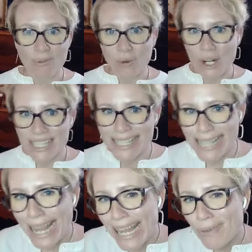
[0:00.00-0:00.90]
and we're all
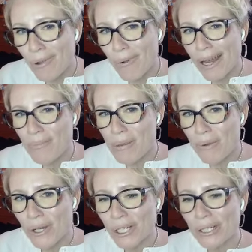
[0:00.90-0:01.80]
saying we want to be
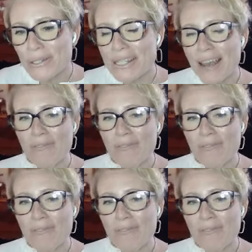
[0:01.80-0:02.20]
more inclusive.